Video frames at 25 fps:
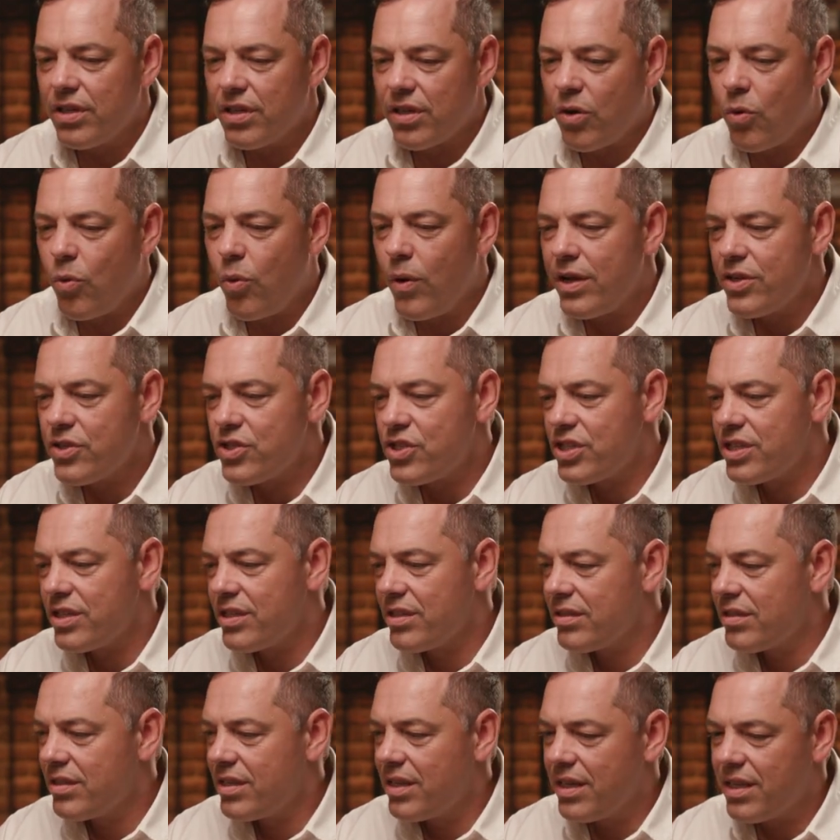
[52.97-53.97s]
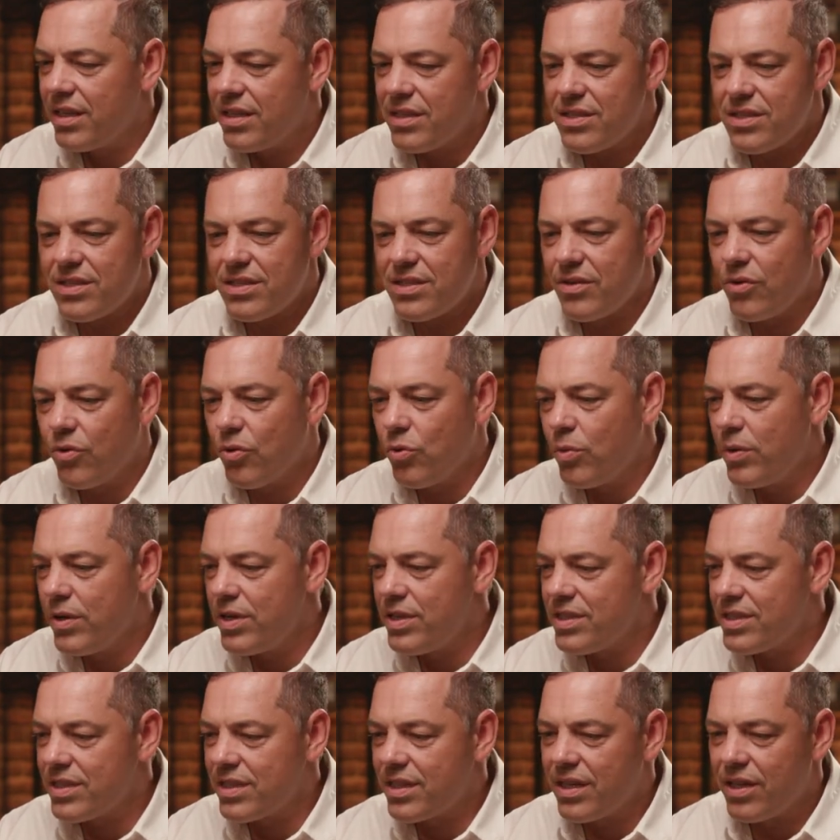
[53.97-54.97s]
question that is
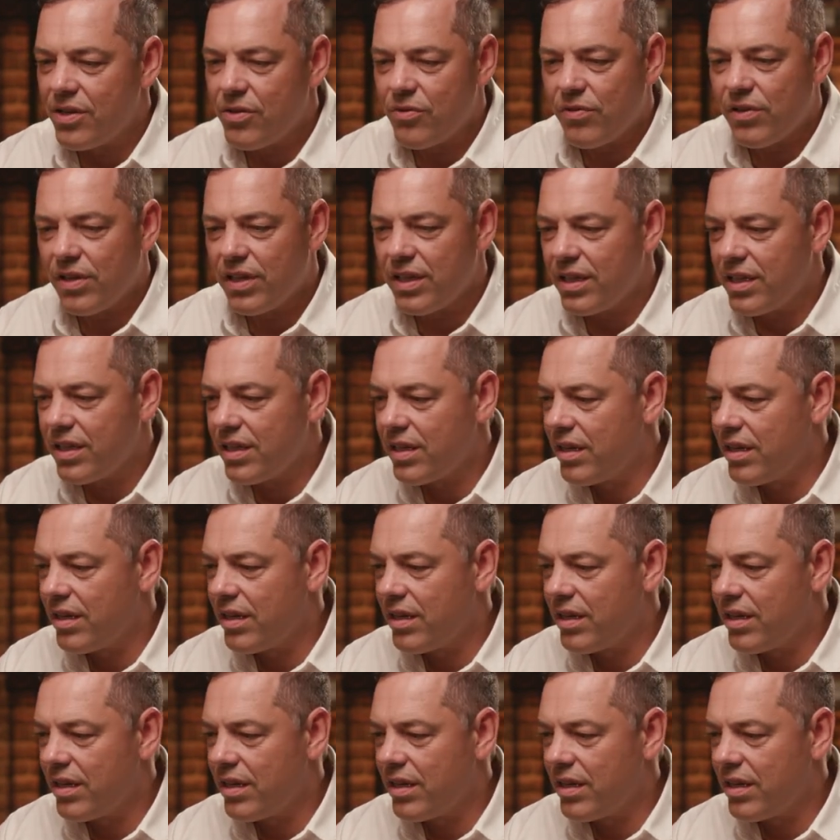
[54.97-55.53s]
always kind of like